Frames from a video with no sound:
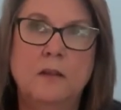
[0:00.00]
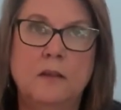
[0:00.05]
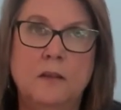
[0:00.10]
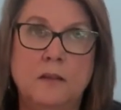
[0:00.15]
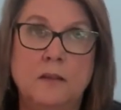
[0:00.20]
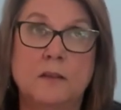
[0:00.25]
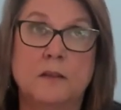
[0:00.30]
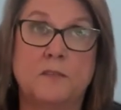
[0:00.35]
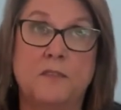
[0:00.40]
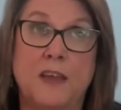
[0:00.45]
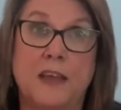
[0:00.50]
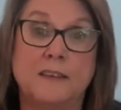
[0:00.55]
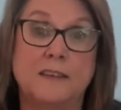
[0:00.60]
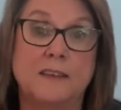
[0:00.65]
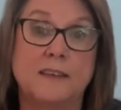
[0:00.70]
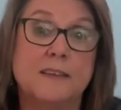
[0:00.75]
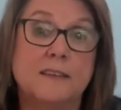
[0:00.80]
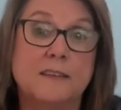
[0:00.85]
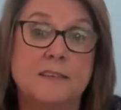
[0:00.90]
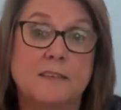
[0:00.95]
The fact
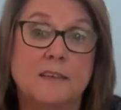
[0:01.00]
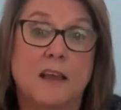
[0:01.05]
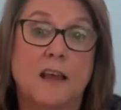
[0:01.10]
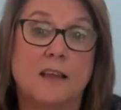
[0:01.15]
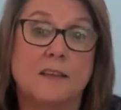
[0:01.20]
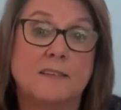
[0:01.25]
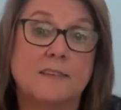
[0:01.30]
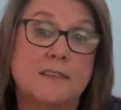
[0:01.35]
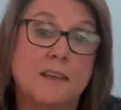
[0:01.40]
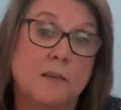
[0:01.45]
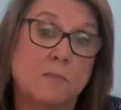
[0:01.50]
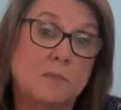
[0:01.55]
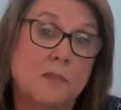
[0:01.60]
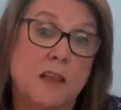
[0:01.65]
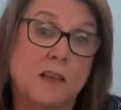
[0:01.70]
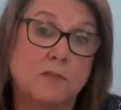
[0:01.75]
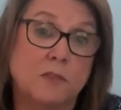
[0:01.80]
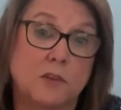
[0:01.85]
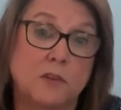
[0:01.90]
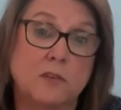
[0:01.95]
is, on some
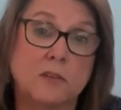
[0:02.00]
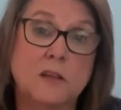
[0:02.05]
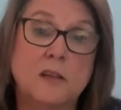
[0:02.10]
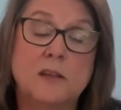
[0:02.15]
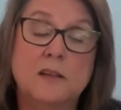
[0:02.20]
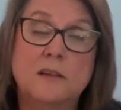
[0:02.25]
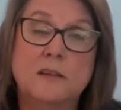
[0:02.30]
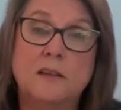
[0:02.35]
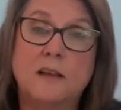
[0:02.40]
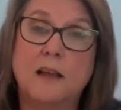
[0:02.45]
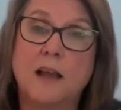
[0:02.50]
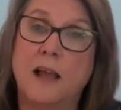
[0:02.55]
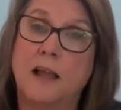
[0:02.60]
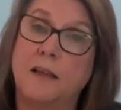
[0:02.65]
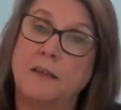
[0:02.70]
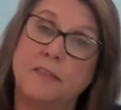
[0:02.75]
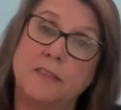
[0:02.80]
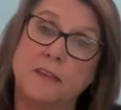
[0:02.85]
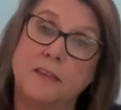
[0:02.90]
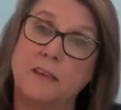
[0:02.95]
level,
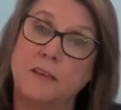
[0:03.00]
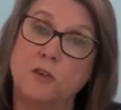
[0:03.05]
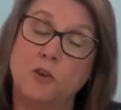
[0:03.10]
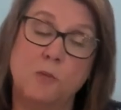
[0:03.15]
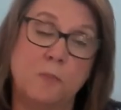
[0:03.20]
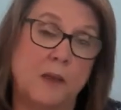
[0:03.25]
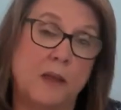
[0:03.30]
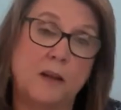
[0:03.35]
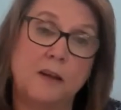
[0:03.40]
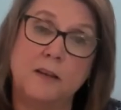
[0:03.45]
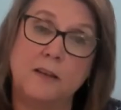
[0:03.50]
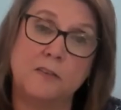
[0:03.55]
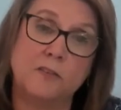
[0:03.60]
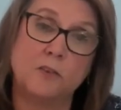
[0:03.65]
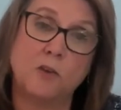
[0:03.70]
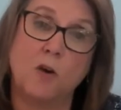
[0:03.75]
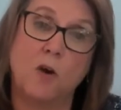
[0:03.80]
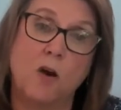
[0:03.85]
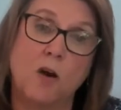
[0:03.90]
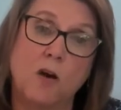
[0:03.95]
I think humanity is
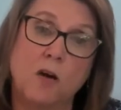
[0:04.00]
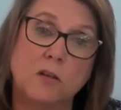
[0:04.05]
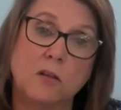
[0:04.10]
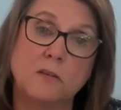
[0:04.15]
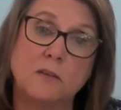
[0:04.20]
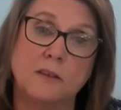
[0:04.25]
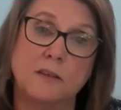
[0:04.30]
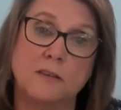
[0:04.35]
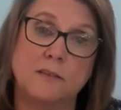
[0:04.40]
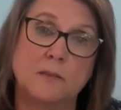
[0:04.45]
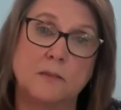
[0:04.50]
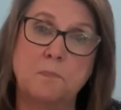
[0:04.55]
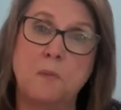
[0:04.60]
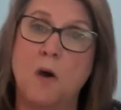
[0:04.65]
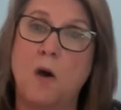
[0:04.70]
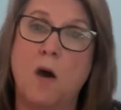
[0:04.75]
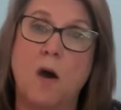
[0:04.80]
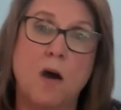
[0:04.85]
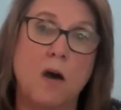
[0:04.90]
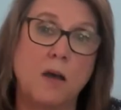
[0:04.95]
called this
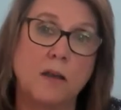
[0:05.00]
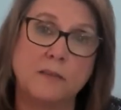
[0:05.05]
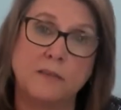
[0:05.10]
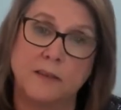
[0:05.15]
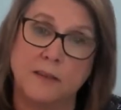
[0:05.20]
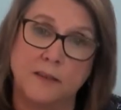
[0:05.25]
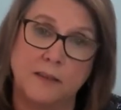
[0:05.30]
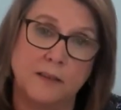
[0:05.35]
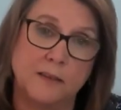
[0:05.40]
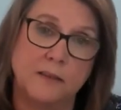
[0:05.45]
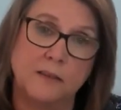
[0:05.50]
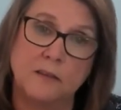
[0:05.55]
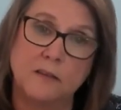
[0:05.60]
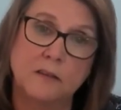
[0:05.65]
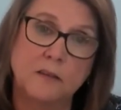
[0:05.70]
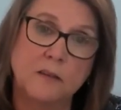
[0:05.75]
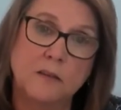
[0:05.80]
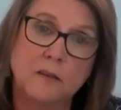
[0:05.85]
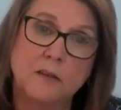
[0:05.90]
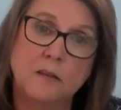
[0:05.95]
pausing
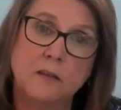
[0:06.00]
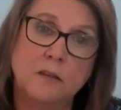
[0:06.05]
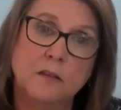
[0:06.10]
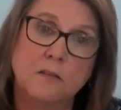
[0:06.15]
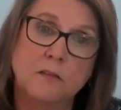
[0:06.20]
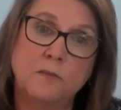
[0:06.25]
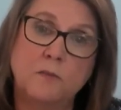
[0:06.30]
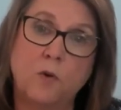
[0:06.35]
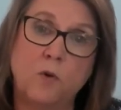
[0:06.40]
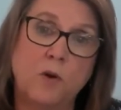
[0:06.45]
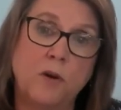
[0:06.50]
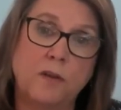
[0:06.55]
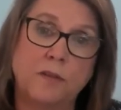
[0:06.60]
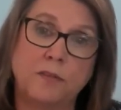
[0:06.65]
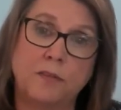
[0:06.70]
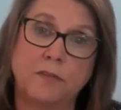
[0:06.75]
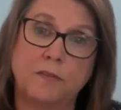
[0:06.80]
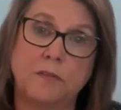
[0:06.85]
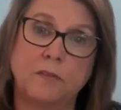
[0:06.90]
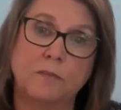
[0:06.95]

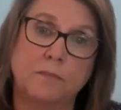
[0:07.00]
forth.